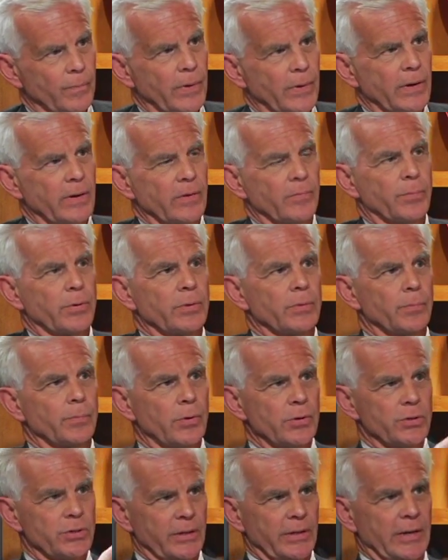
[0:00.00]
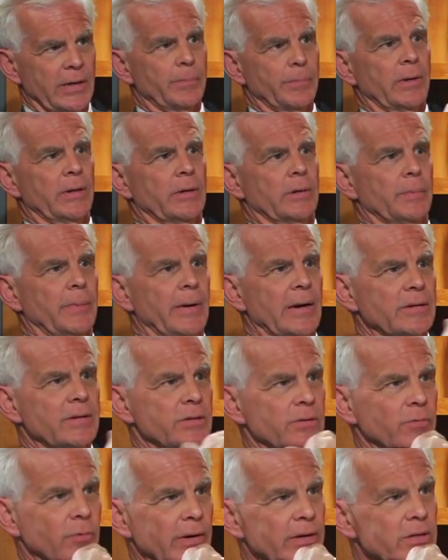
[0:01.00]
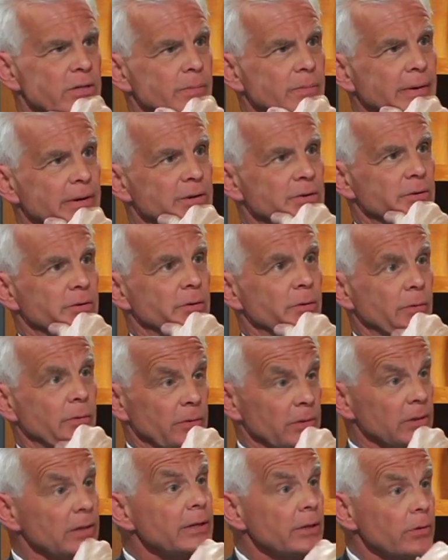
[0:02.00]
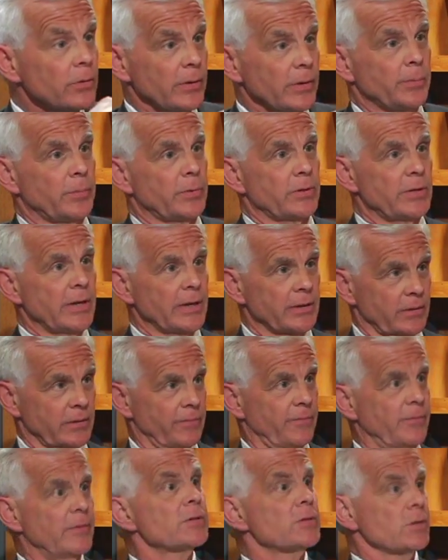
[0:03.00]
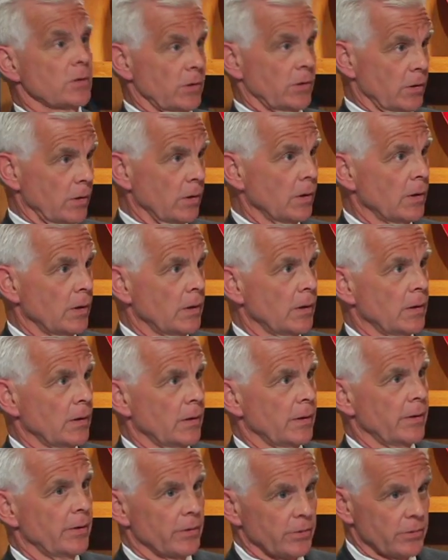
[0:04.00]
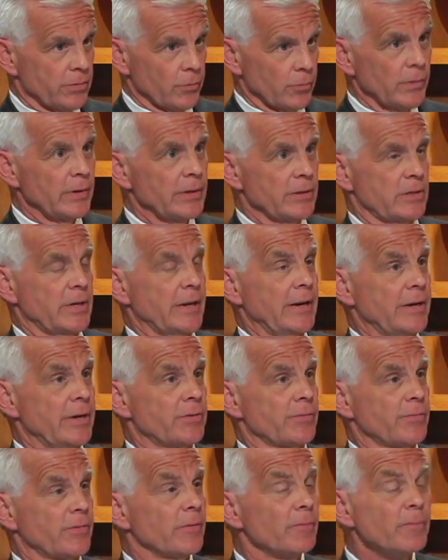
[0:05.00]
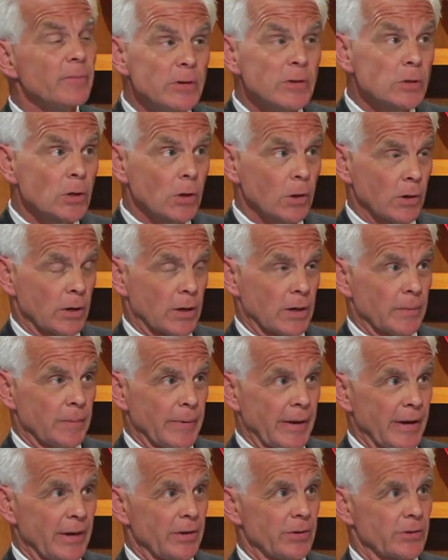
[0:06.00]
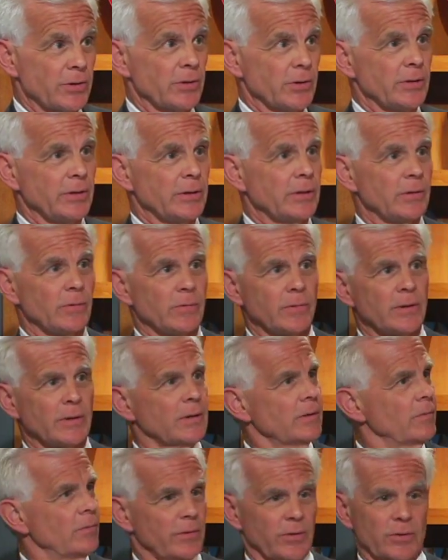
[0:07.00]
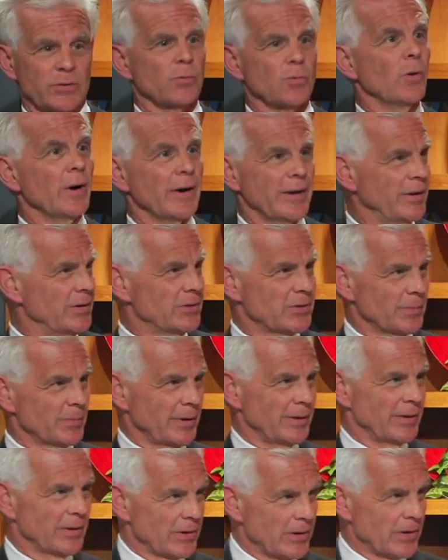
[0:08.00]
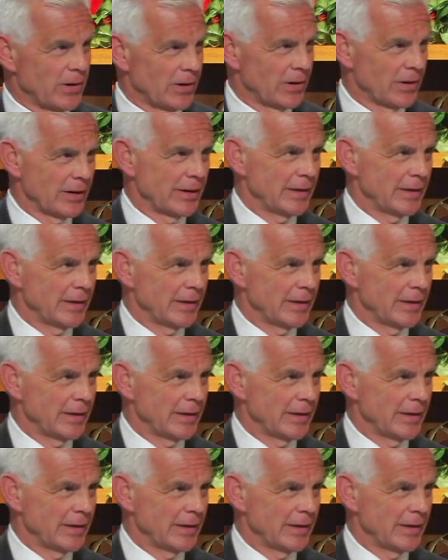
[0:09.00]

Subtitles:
Part of pushing that button in a positive way is to make sure you literally protect the physical, your real estate agent from physical harm, making sure, whether it's walking somebody to their car